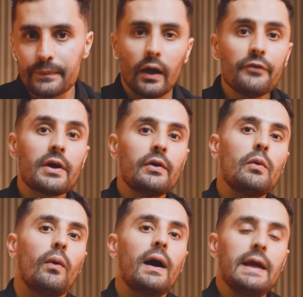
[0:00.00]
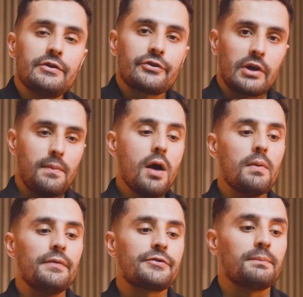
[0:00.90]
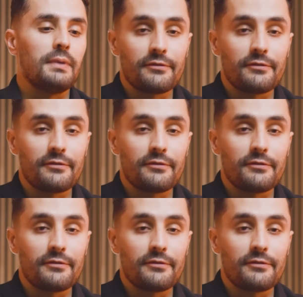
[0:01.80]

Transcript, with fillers: And I'll tell you why in just a moment,